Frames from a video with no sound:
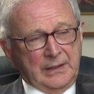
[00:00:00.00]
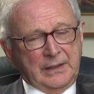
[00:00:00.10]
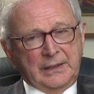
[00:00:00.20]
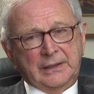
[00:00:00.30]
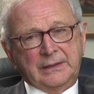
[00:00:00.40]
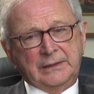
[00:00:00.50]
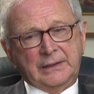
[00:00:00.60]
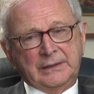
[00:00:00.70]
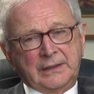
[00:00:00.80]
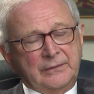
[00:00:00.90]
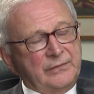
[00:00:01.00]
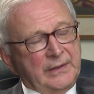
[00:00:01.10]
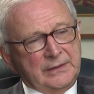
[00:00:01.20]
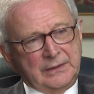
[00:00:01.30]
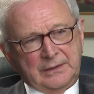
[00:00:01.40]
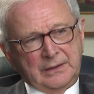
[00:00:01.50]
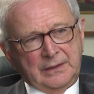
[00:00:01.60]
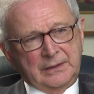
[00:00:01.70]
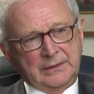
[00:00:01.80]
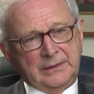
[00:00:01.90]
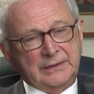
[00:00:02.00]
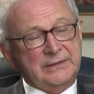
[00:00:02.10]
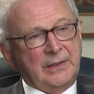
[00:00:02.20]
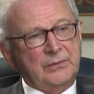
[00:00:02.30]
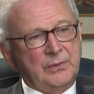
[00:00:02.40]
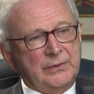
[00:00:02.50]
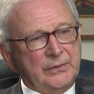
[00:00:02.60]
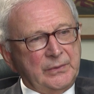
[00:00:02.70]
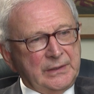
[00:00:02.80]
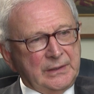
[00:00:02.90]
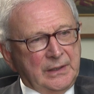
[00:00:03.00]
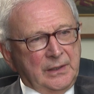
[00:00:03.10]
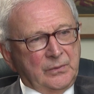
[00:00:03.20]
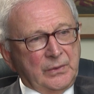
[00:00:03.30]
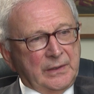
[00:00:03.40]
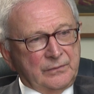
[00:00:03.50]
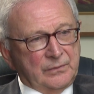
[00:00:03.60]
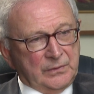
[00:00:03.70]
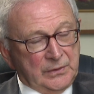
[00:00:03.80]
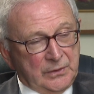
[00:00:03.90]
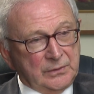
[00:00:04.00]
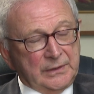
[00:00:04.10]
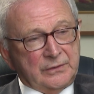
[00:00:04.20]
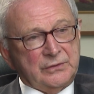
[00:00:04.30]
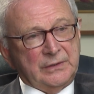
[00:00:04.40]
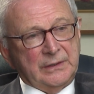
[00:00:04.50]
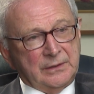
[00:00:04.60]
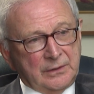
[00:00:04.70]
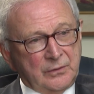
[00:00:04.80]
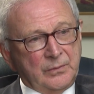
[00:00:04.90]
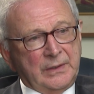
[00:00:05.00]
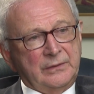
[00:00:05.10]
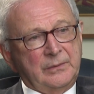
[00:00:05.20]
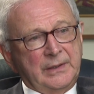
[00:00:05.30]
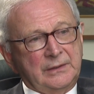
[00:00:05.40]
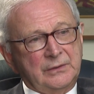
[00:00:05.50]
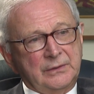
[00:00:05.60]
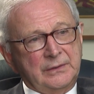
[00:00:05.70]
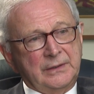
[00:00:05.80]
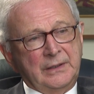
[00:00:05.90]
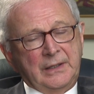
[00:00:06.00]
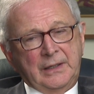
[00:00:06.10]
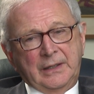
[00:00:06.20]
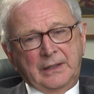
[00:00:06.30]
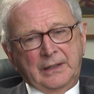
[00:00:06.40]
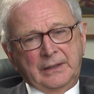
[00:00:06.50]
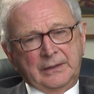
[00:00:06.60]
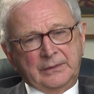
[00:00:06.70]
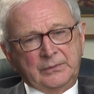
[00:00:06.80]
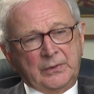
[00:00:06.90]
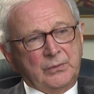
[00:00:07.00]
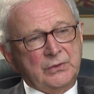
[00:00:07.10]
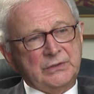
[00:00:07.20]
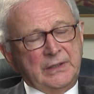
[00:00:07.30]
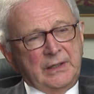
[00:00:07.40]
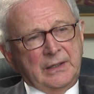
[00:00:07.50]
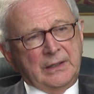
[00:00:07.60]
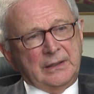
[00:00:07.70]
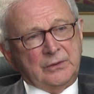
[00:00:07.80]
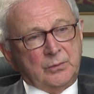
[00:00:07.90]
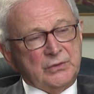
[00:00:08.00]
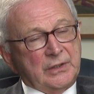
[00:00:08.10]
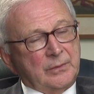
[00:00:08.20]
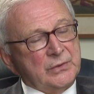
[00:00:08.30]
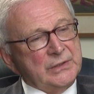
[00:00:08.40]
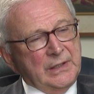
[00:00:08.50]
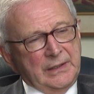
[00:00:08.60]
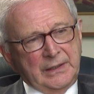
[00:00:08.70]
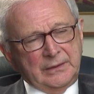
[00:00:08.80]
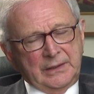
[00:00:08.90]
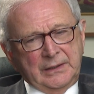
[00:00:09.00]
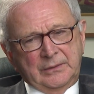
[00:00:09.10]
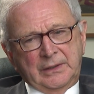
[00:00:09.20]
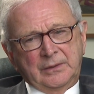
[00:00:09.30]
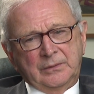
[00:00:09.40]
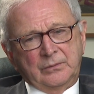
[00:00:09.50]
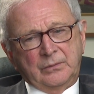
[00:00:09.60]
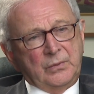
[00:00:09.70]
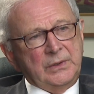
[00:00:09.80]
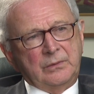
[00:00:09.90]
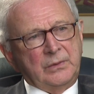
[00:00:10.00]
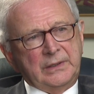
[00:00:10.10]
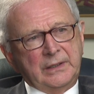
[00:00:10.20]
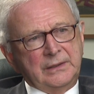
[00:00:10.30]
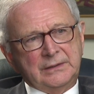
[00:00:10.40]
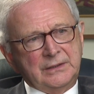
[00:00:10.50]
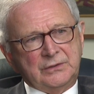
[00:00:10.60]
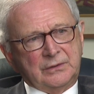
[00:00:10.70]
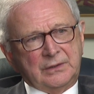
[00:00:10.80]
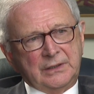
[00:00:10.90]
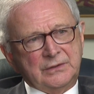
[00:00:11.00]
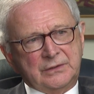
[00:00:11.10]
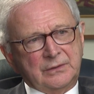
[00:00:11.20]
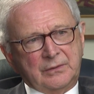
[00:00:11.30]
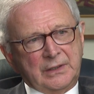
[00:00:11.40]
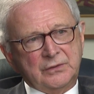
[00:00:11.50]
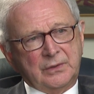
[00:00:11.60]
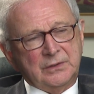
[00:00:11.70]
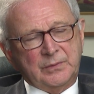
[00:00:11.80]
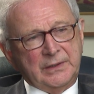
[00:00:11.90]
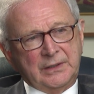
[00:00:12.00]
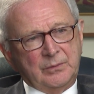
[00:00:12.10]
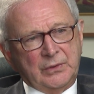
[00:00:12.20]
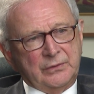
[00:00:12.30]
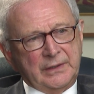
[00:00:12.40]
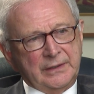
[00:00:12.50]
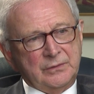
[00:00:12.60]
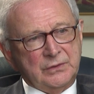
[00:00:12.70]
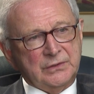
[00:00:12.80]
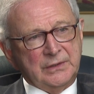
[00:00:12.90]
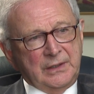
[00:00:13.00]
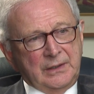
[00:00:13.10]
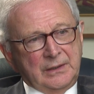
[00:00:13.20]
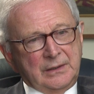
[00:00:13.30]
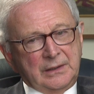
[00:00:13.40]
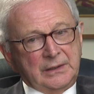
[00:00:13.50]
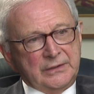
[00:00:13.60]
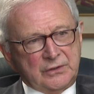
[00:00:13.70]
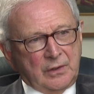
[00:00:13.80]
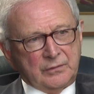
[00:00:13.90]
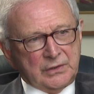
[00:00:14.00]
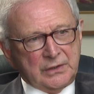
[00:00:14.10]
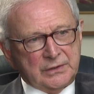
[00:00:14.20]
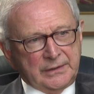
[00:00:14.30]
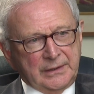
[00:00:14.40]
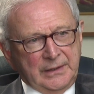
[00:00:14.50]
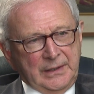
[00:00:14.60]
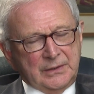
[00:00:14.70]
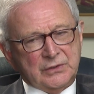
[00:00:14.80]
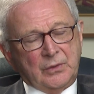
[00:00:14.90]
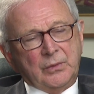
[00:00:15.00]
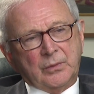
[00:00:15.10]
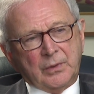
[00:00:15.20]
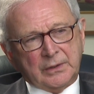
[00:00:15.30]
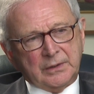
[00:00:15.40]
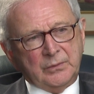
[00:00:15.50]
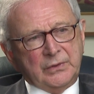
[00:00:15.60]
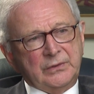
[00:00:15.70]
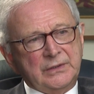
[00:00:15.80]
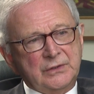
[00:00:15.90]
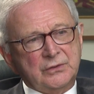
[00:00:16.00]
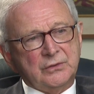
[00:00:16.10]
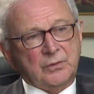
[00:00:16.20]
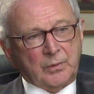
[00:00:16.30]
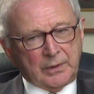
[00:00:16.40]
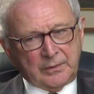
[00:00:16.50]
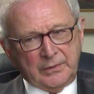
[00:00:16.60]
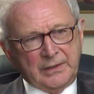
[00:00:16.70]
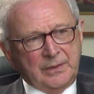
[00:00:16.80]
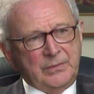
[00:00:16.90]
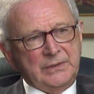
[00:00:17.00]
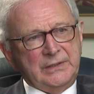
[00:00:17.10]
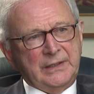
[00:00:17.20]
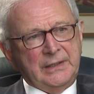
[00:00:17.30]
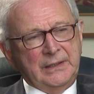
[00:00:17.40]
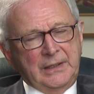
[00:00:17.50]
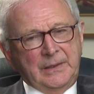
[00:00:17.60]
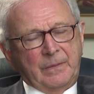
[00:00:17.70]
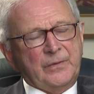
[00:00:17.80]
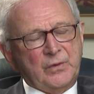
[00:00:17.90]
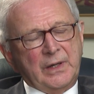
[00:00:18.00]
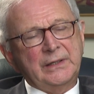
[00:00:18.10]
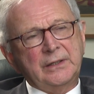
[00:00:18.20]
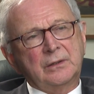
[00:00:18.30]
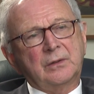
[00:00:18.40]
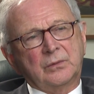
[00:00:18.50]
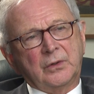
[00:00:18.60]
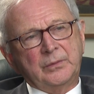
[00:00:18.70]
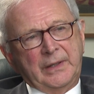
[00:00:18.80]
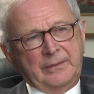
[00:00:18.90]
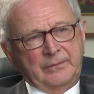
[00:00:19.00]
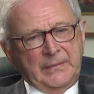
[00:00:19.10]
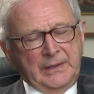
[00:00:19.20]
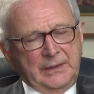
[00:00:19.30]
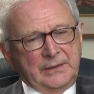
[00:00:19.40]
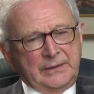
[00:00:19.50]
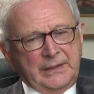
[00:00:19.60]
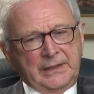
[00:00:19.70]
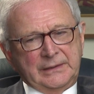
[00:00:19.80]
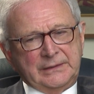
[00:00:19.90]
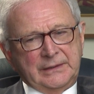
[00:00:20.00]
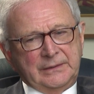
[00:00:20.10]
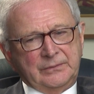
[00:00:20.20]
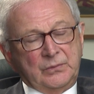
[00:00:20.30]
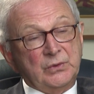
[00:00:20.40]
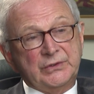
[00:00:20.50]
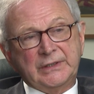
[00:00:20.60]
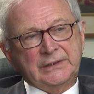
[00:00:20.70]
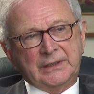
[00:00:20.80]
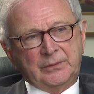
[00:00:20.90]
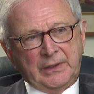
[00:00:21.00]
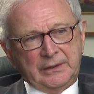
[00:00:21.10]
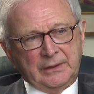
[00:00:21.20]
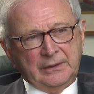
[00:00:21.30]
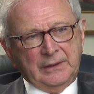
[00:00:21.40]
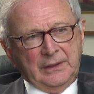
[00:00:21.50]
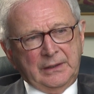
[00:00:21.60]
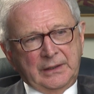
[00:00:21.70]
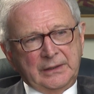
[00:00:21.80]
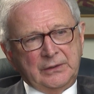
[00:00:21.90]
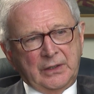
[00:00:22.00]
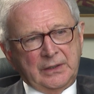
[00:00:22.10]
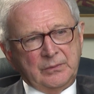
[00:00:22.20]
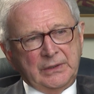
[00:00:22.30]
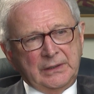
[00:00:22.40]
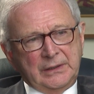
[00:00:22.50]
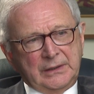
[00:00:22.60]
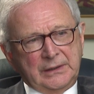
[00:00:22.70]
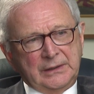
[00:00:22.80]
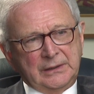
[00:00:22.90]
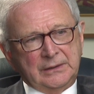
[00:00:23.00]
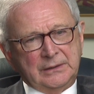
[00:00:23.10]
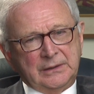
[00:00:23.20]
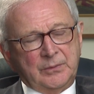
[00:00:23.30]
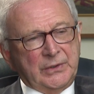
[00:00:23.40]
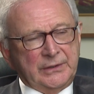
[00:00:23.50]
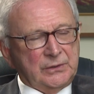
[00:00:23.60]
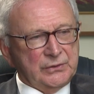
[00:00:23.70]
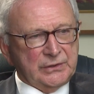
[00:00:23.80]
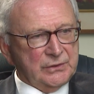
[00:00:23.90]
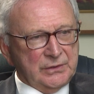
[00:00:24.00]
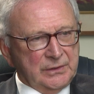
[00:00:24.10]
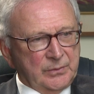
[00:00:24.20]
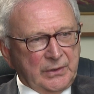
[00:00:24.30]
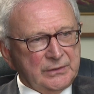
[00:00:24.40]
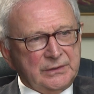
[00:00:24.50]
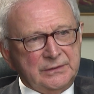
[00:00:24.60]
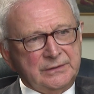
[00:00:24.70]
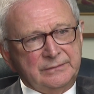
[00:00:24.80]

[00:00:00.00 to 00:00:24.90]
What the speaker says: and I find it unacceptable that we have low literacy, low mathematical numeracy numbers, and we can't teach our kids to graduate speaking both languages, at least conversationally. Mm-hmm. So we're working with the teachers, we're working with the MBTA, trying to get on a roadmap that will see it get better and not be a political decision in the process.